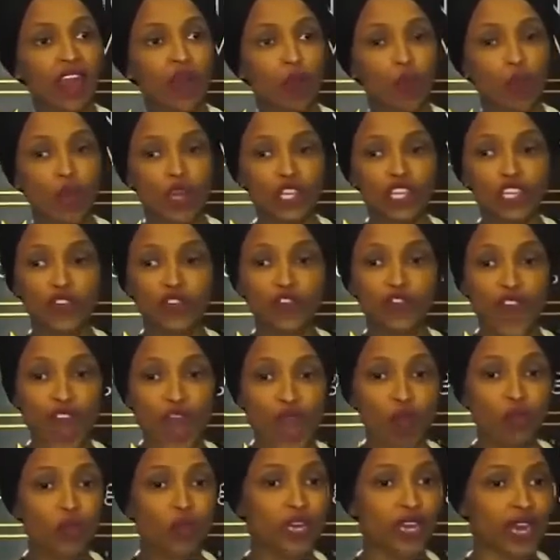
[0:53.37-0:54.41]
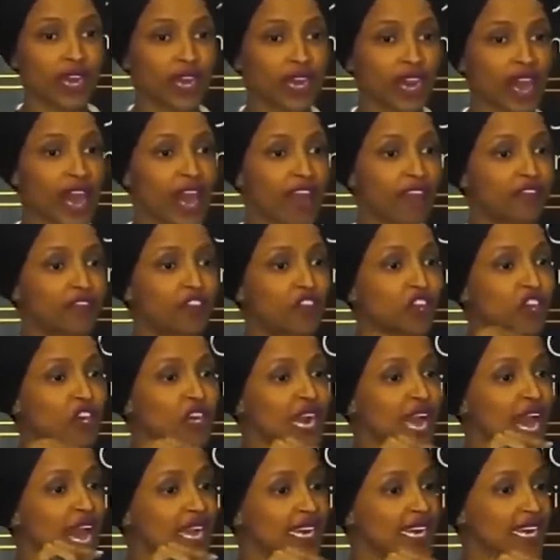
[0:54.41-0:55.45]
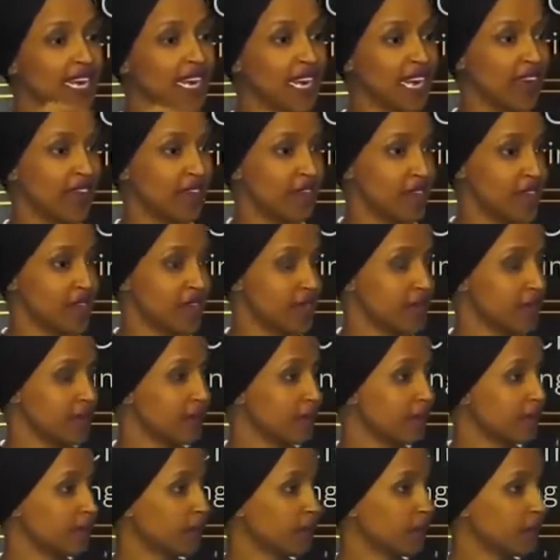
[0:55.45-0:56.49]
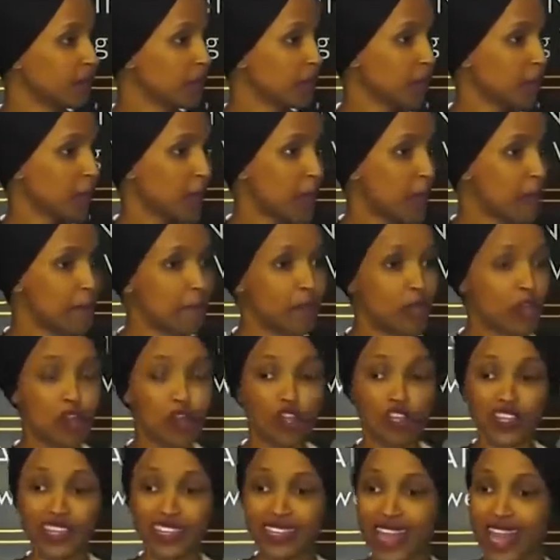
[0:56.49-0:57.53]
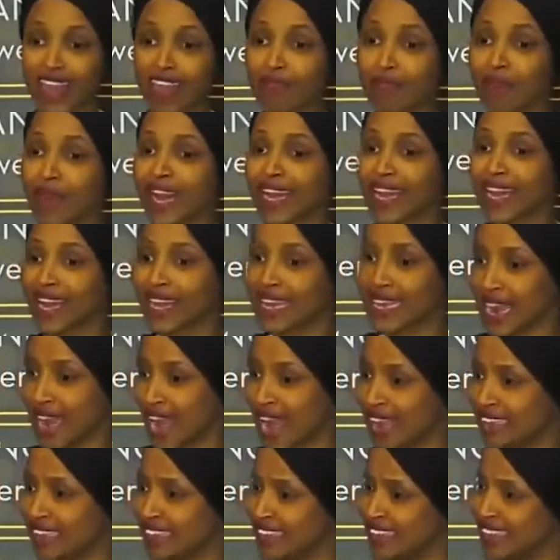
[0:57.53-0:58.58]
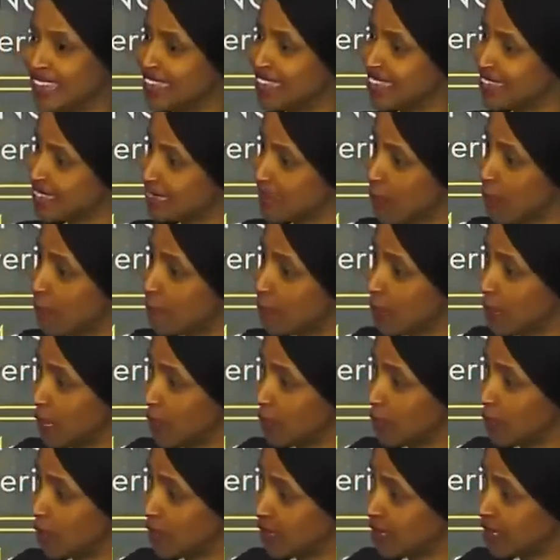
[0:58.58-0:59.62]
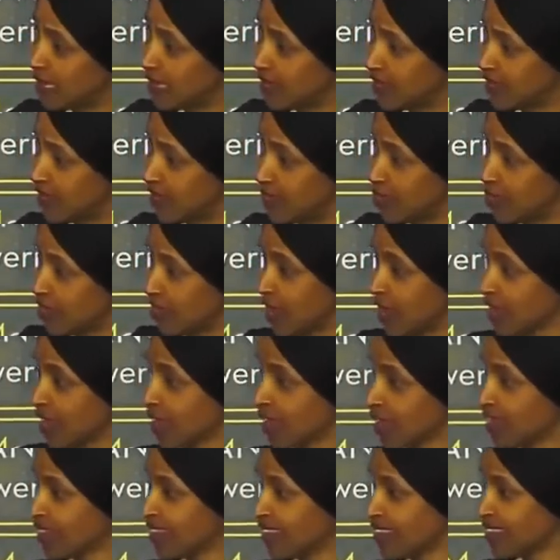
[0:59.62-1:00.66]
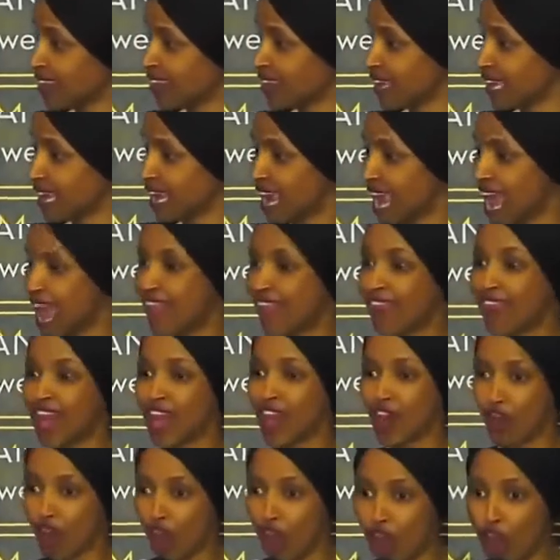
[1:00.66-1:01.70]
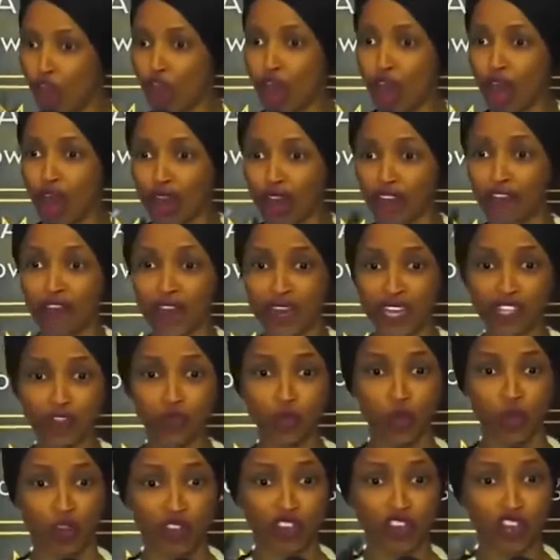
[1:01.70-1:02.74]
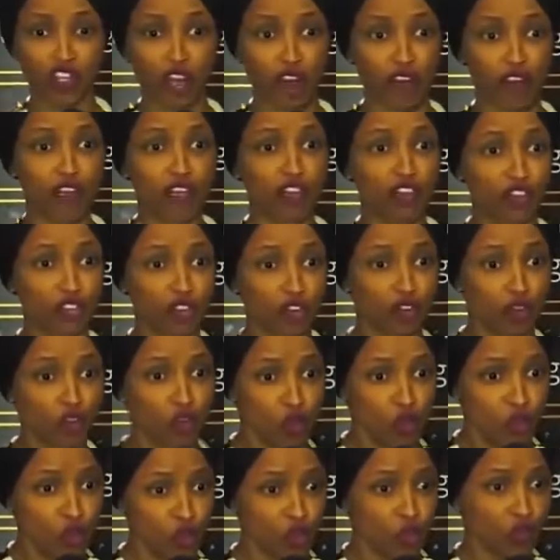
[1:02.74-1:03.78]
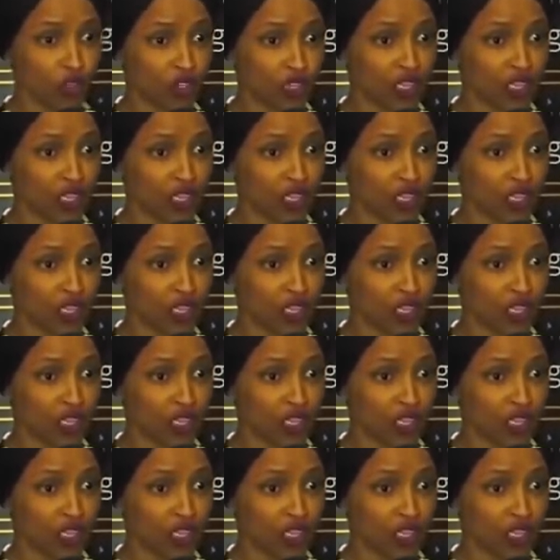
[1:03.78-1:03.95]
was founded after 9 11 because they recognized that some people did something and that all of us were starting to lose